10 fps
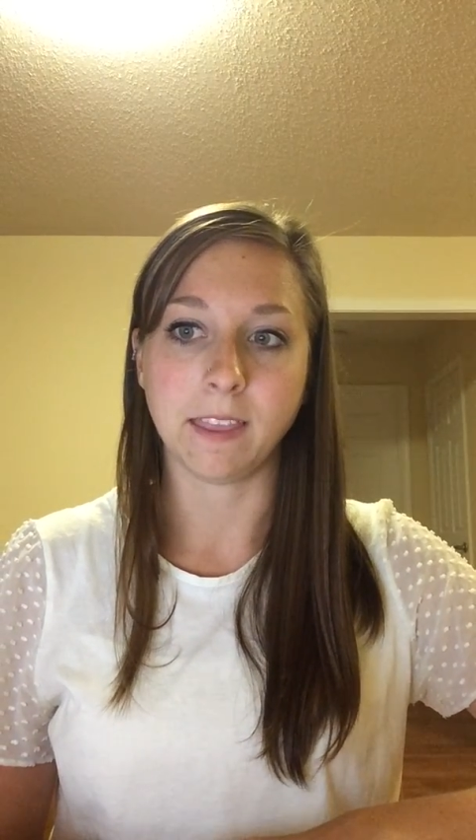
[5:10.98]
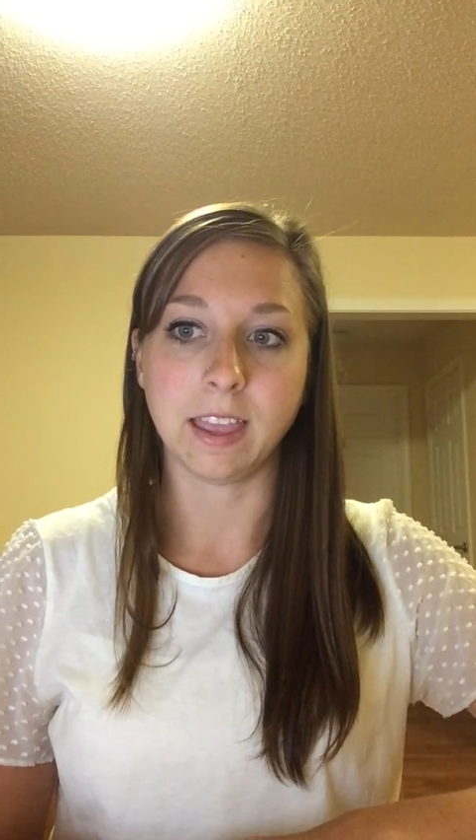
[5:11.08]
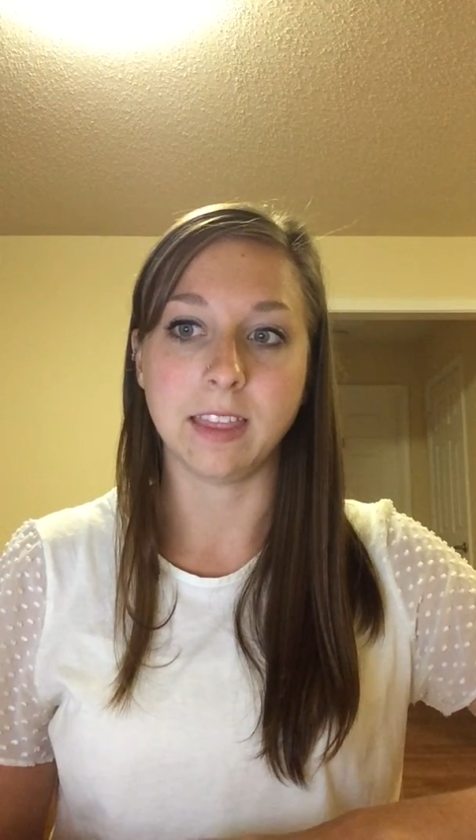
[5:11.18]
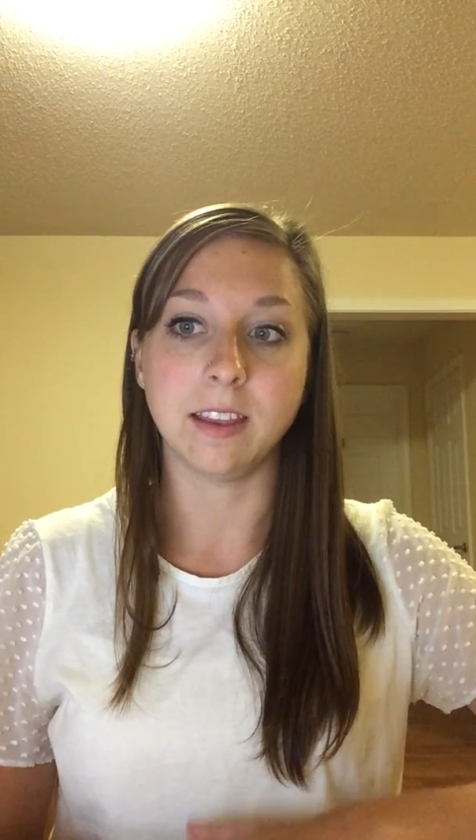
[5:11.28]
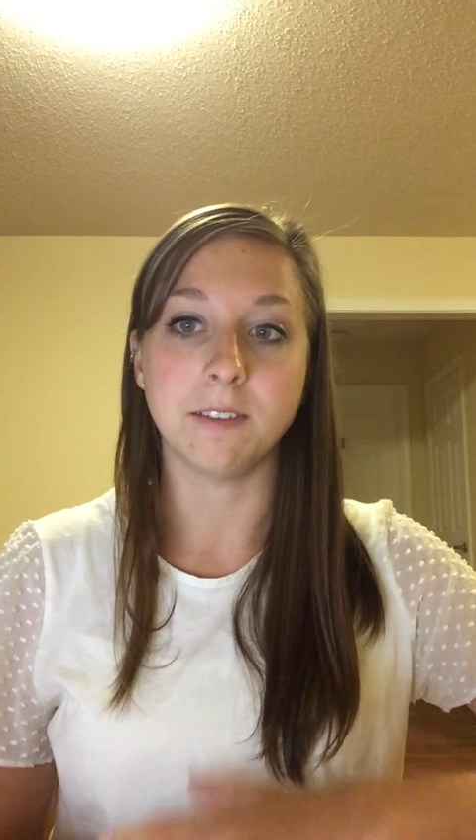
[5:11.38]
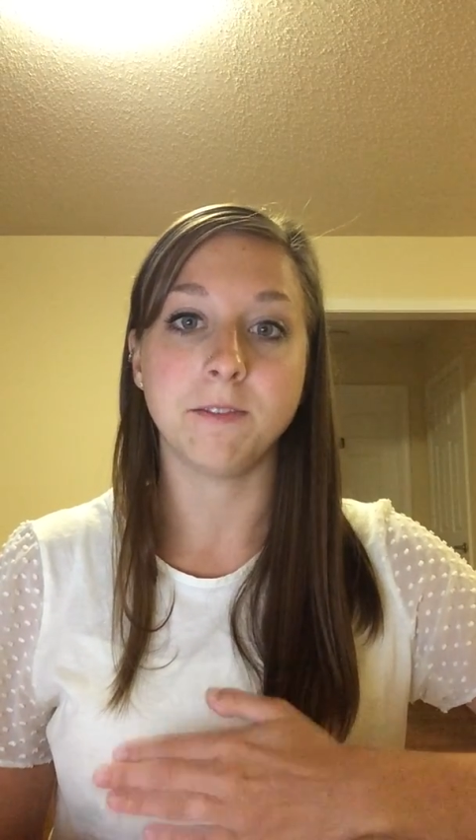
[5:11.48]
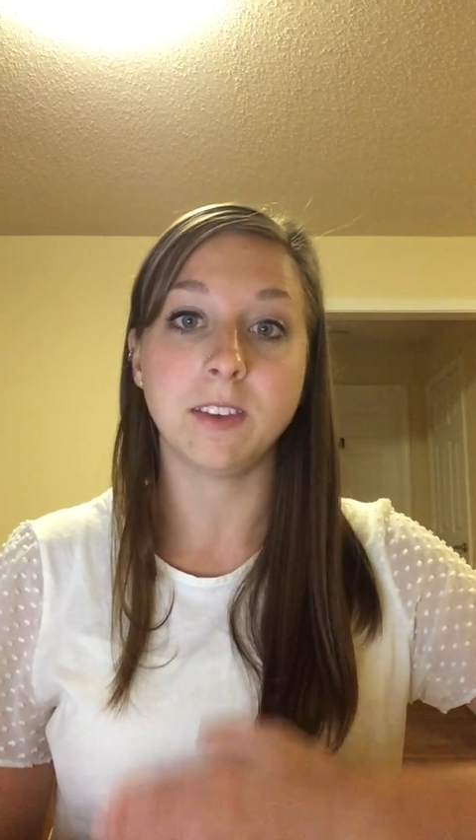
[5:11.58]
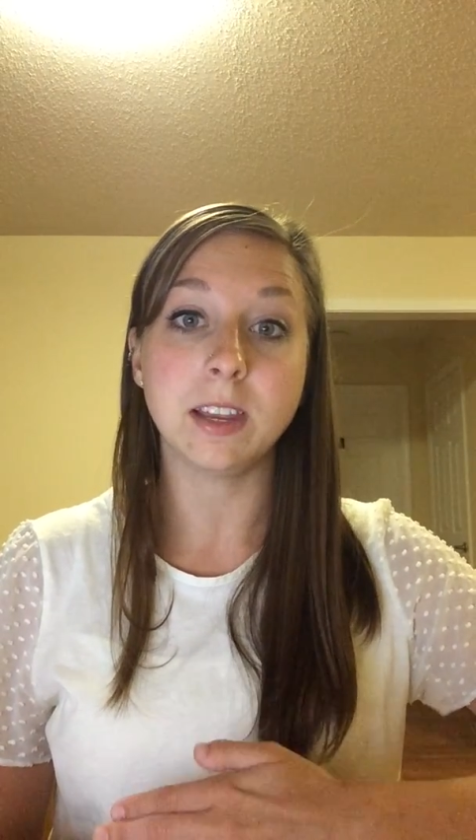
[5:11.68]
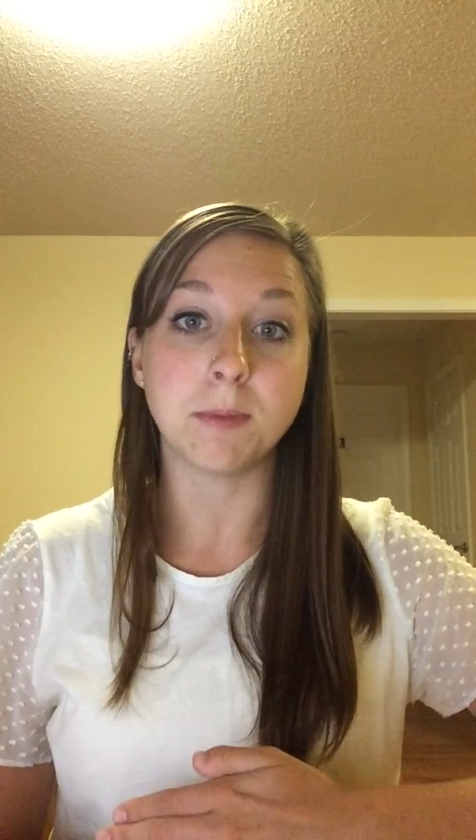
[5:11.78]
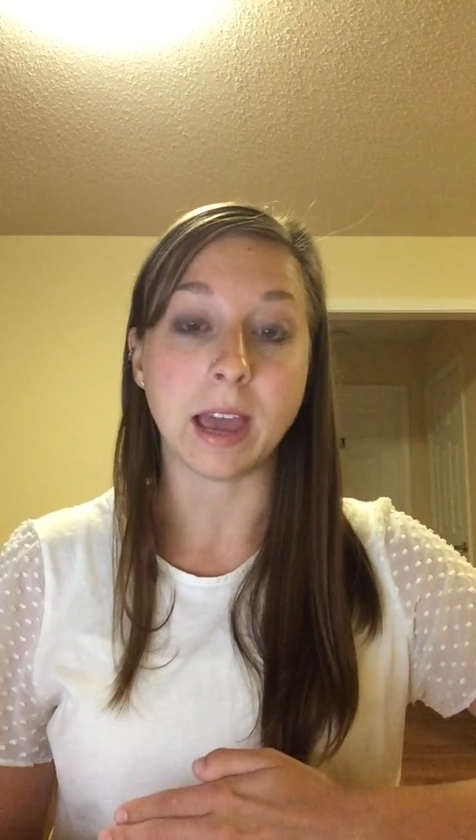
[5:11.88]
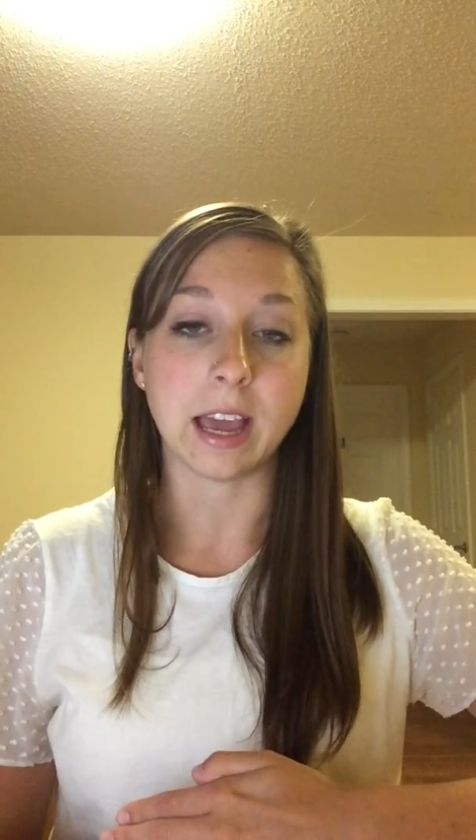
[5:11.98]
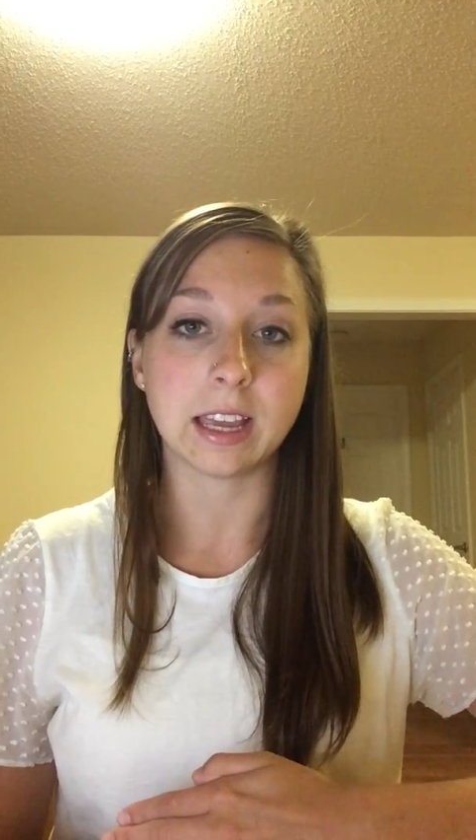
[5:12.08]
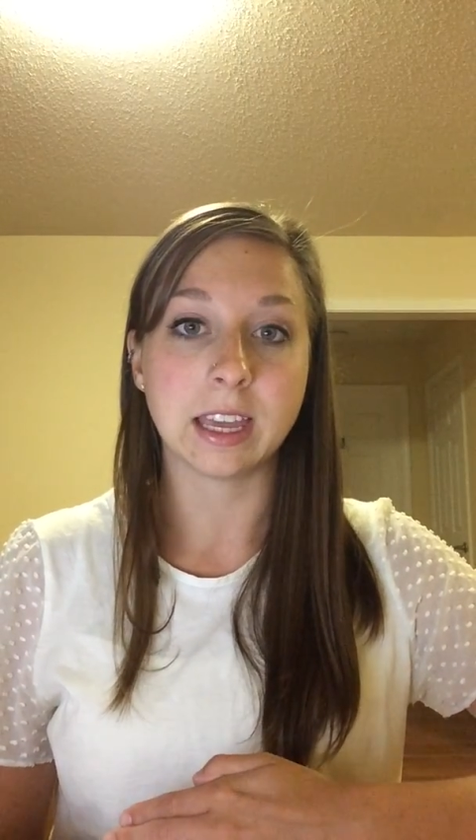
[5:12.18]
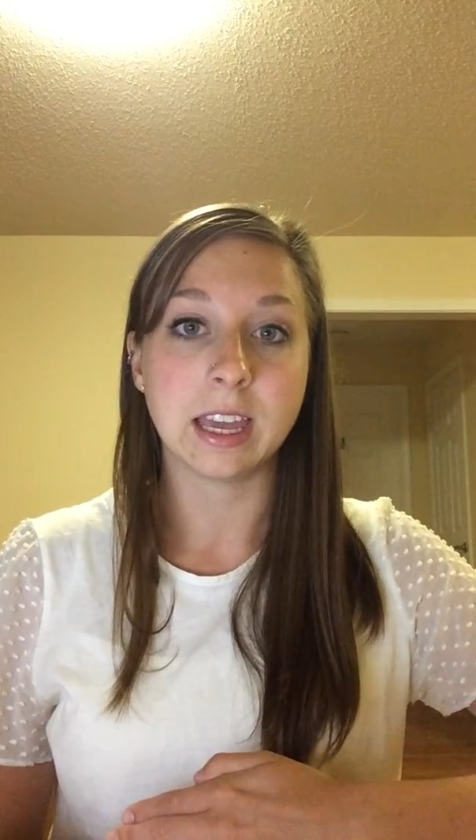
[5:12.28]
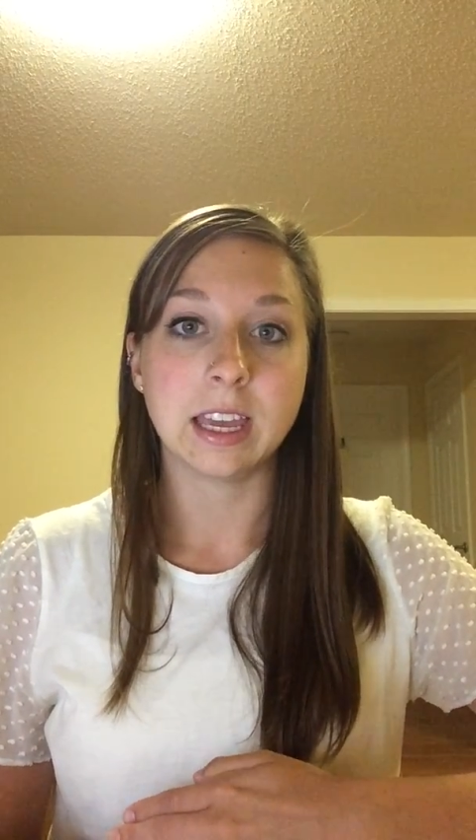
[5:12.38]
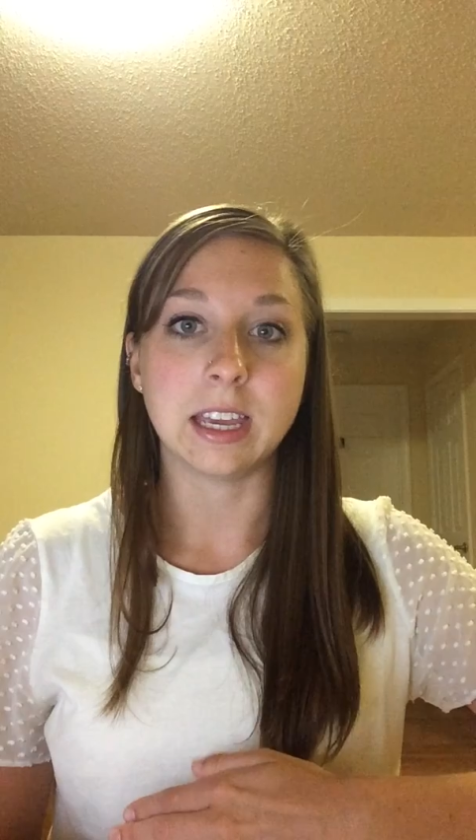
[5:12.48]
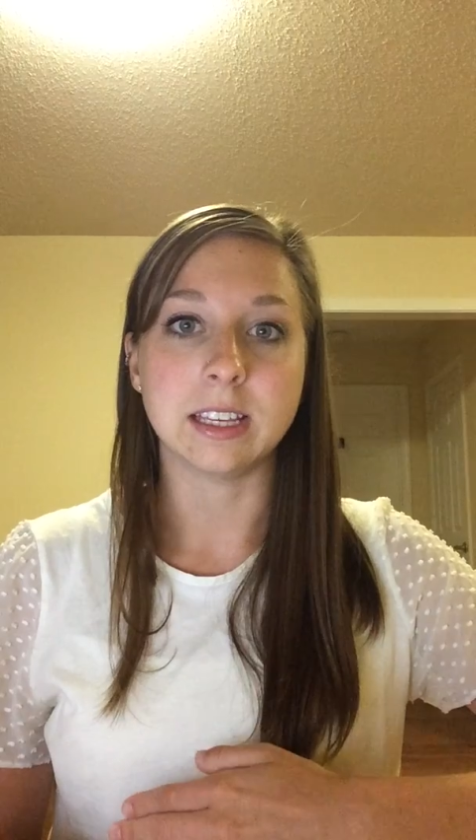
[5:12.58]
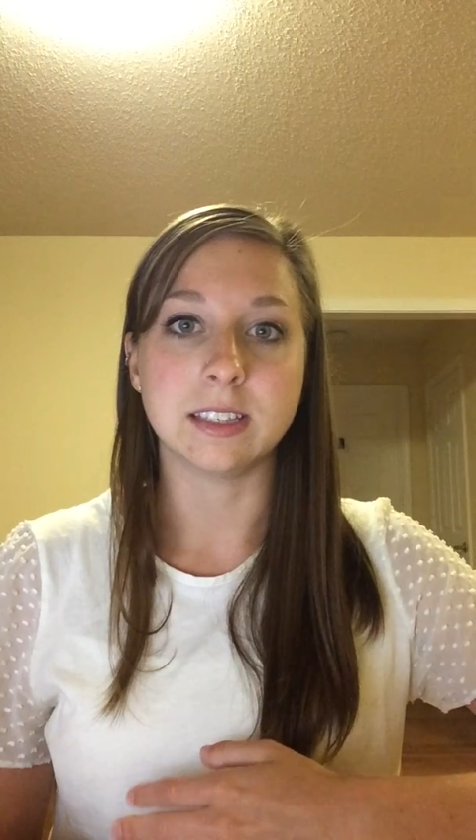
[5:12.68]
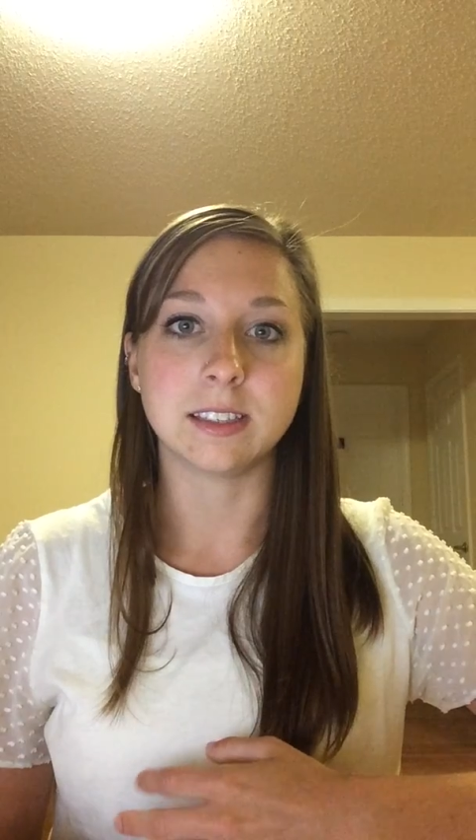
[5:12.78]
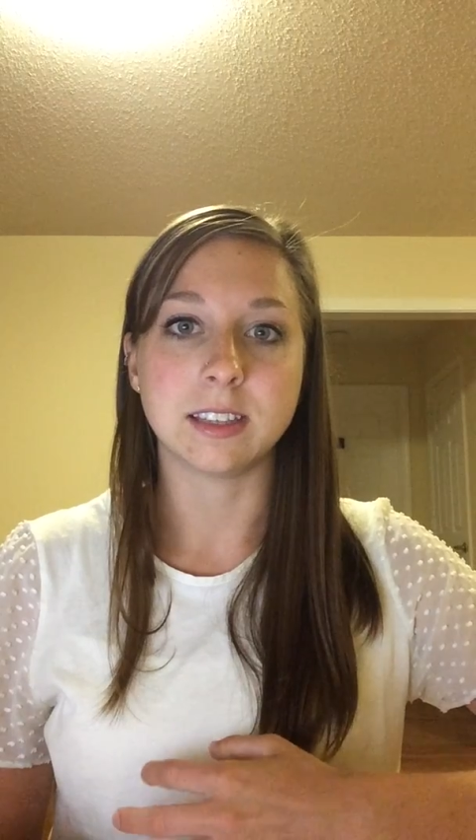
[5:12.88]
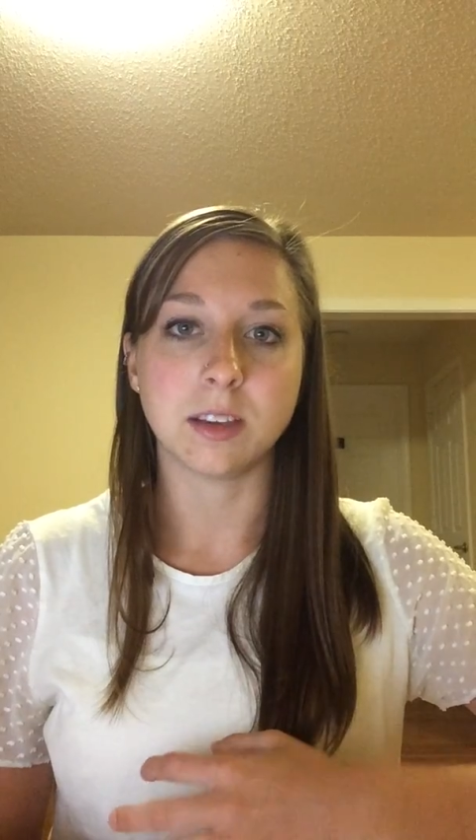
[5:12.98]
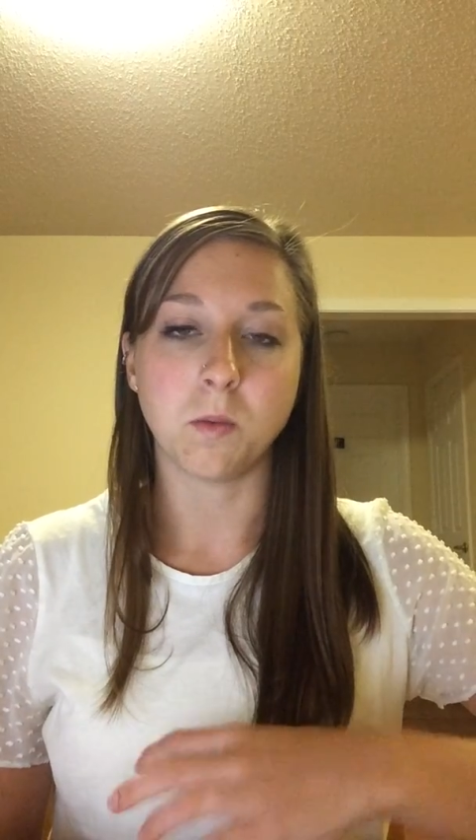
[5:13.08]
and then feedback is